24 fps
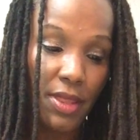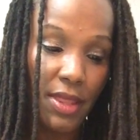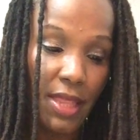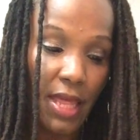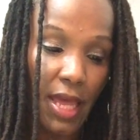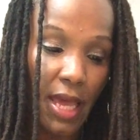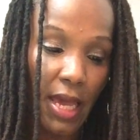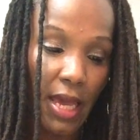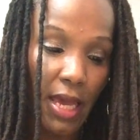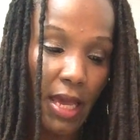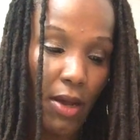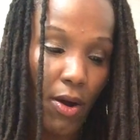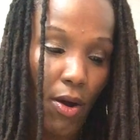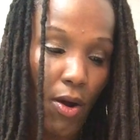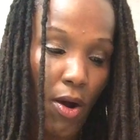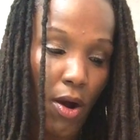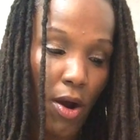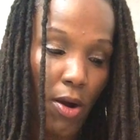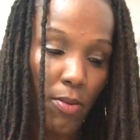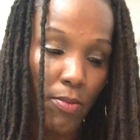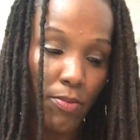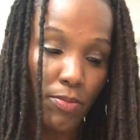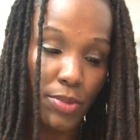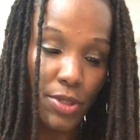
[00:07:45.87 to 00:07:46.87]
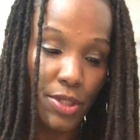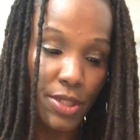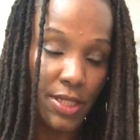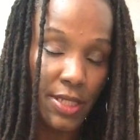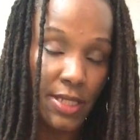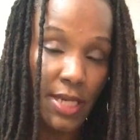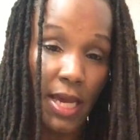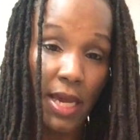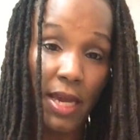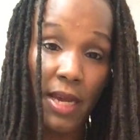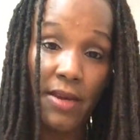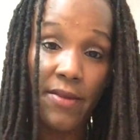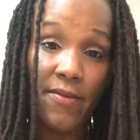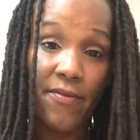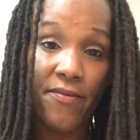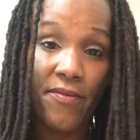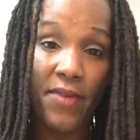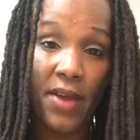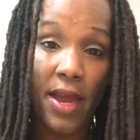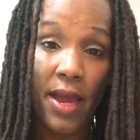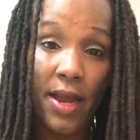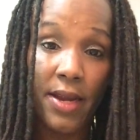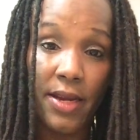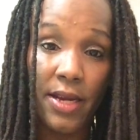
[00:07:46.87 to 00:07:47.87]
They are just taking
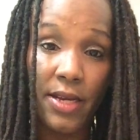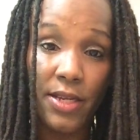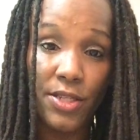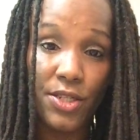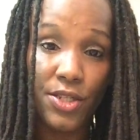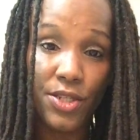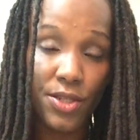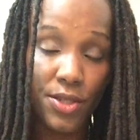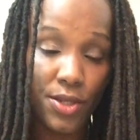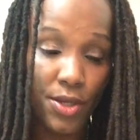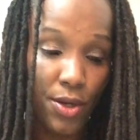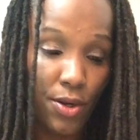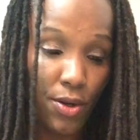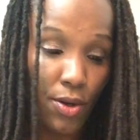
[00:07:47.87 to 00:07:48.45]
advantage.